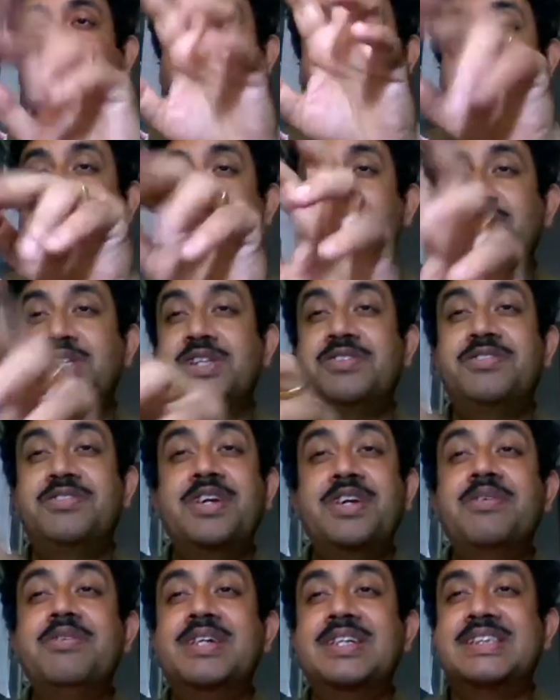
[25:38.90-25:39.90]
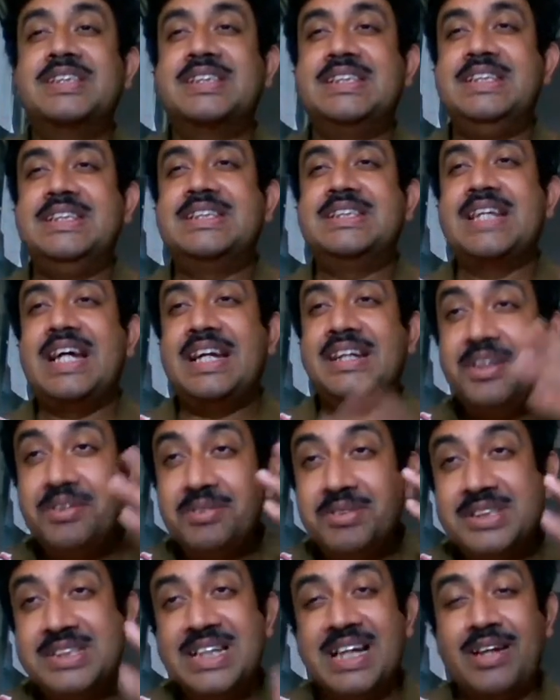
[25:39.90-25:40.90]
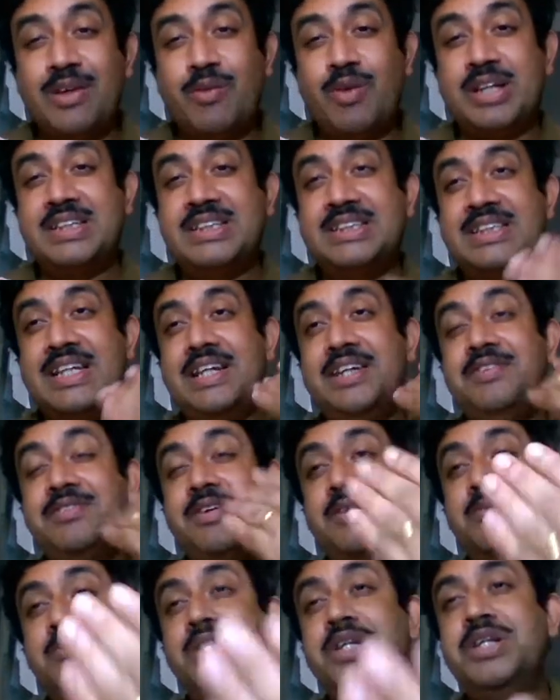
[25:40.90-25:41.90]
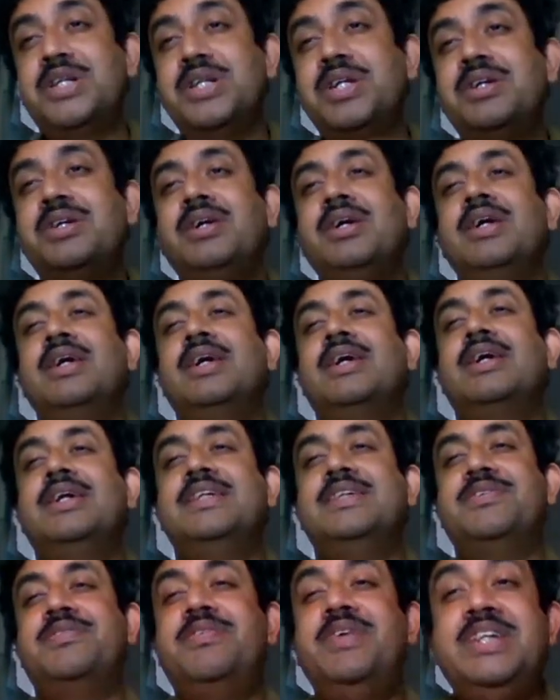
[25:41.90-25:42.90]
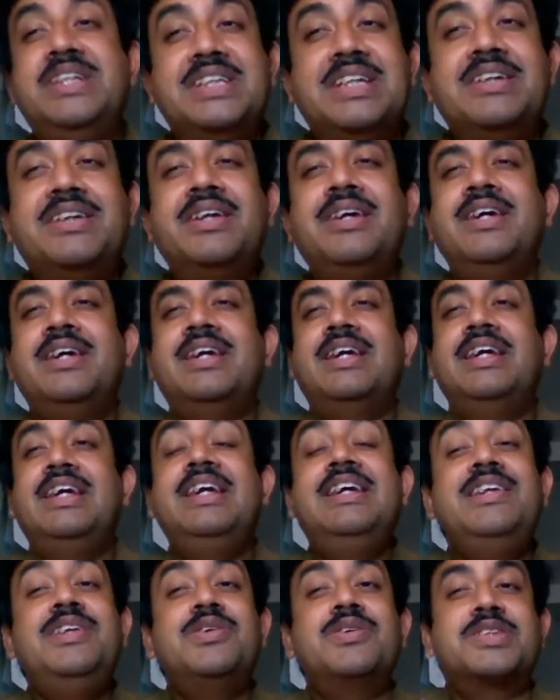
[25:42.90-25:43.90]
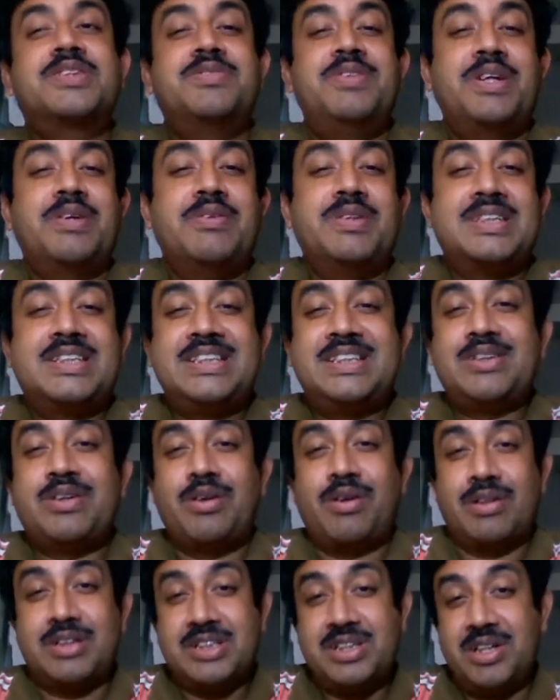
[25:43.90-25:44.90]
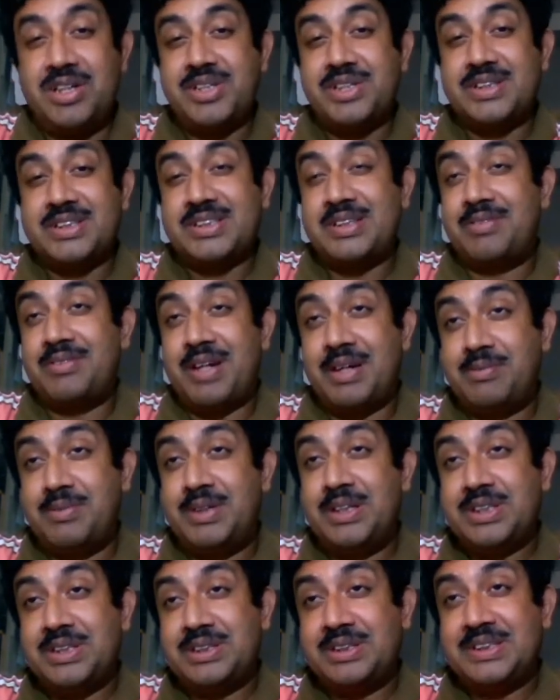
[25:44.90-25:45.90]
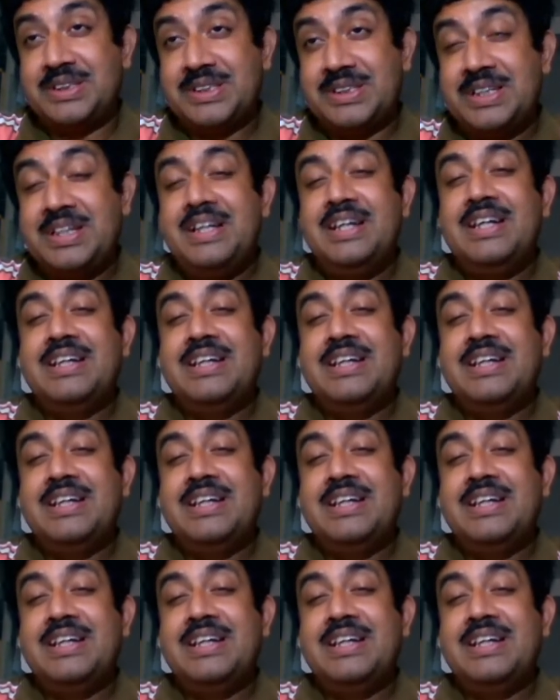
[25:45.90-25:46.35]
oscillation frequencies and you tell what is the information written in those frequencies or oscillations or vibrations.